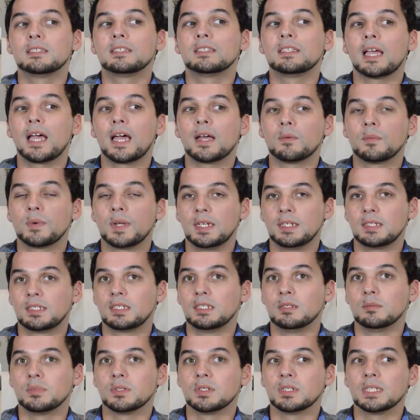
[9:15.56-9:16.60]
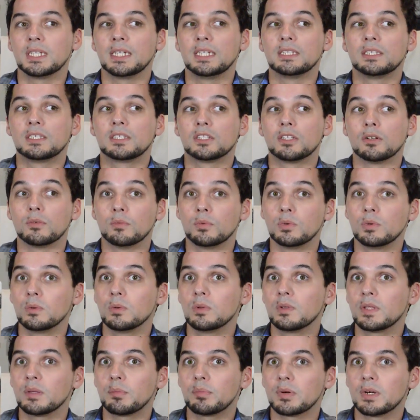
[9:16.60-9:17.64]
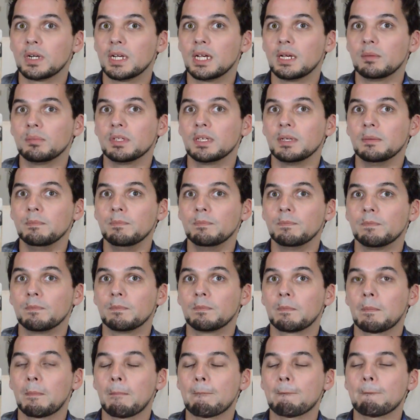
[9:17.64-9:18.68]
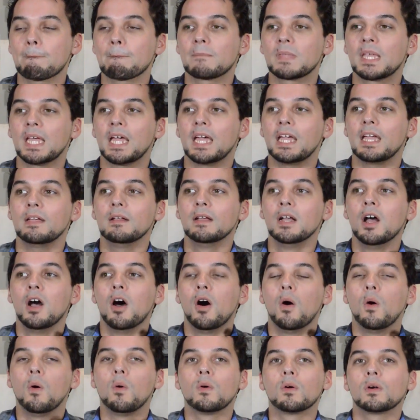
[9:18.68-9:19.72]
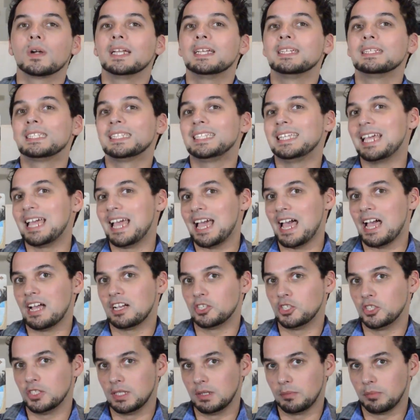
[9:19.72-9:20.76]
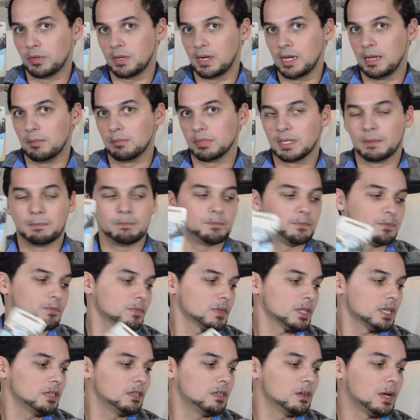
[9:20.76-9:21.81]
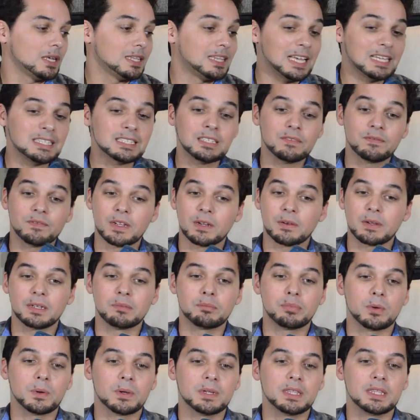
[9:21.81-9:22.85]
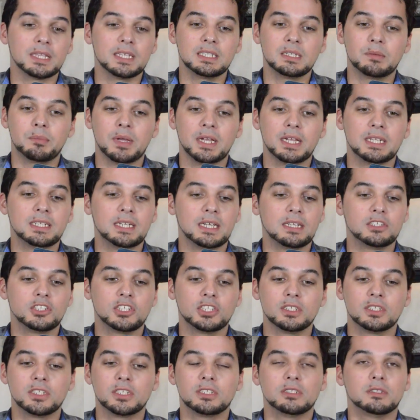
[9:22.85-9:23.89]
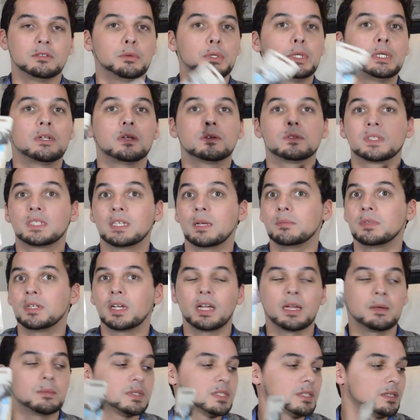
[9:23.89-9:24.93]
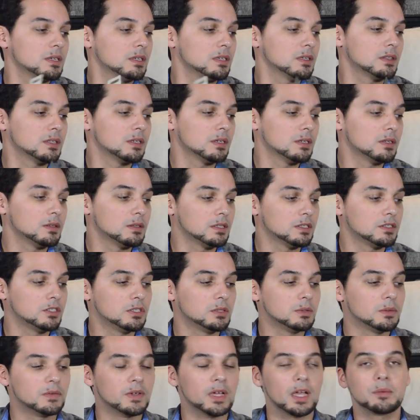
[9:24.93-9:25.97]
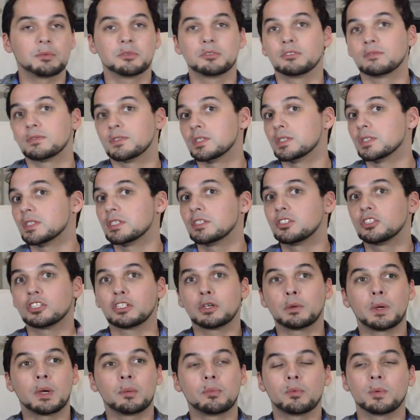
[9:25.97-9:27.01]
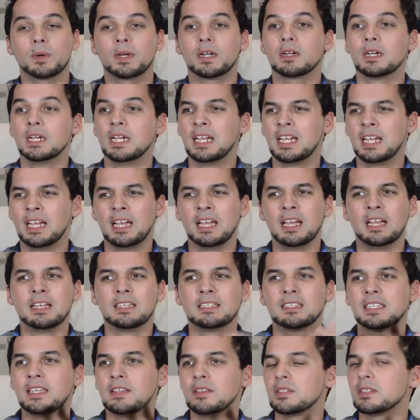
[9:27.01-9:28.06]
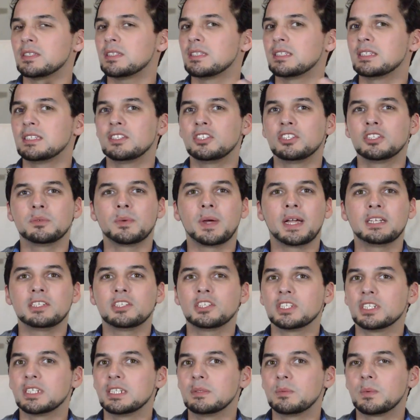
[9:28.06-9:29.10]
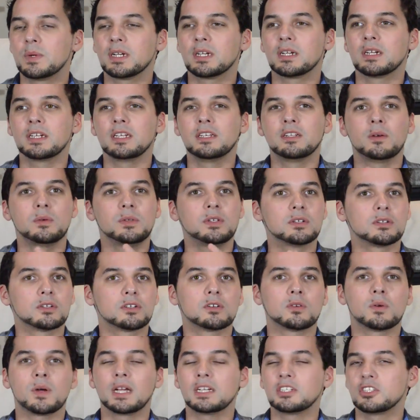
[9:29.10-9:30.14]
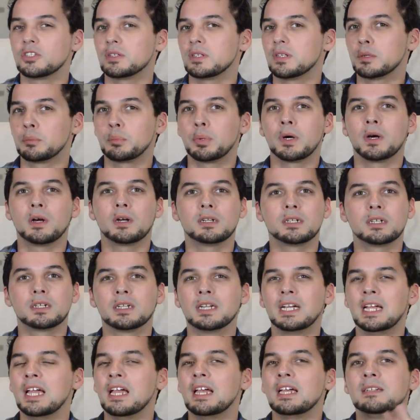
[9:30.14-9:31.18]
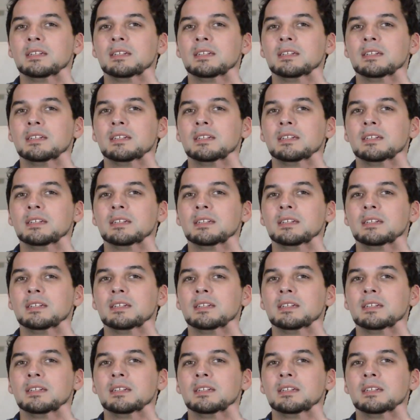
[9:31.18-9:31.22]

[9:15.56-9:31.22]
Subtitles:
that reasonable? Is the rule the problem? Okay? Or is the action the problem? You know, and that's a very important thing to pay attention to. You know, sometimes the Two of Cups reverse can show up where, say there's a situation where, you know, your crush or your partner